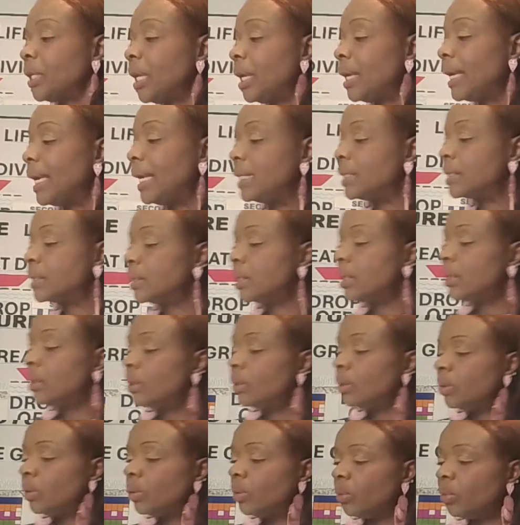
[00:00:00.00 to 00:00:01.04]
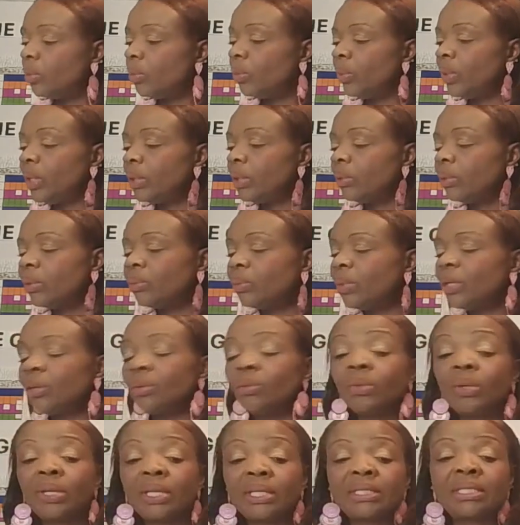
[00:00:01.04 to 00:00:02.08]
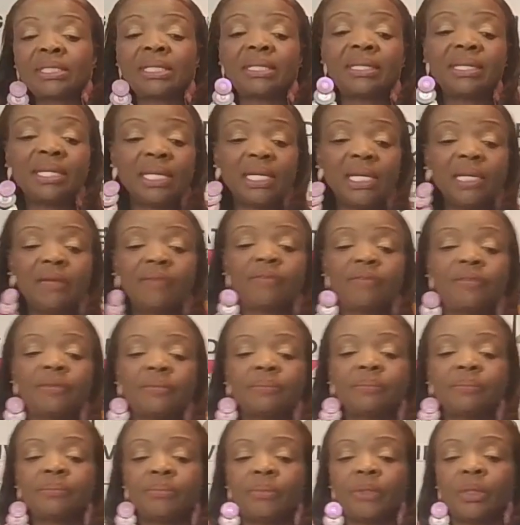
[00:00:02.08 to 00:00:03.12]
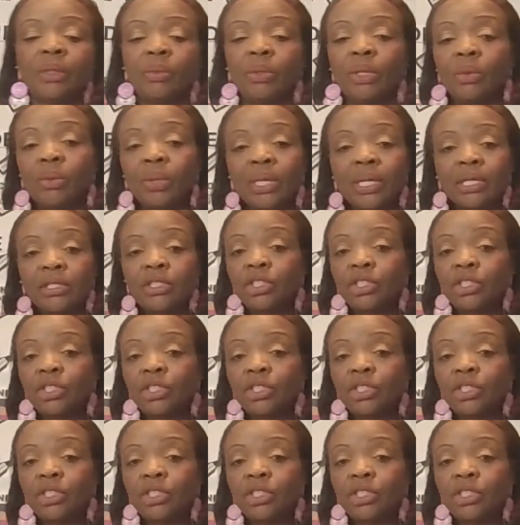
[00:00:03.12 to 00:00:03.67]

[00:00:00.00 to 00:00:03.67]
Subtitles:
Okay, so we don't want to leave. We don't want our